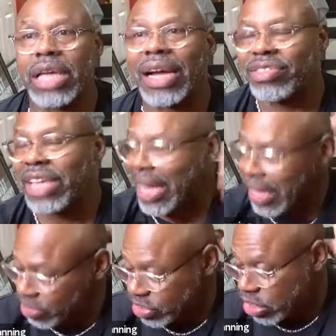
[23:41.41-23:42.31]
I got
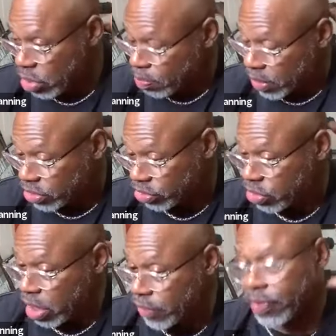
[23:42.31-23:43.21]
to send you a bunch of
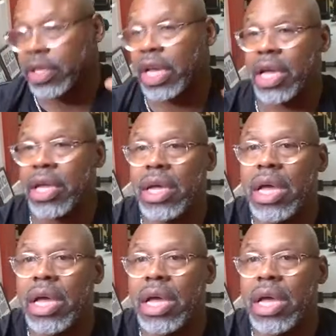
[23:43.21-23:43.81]
stuff, okay?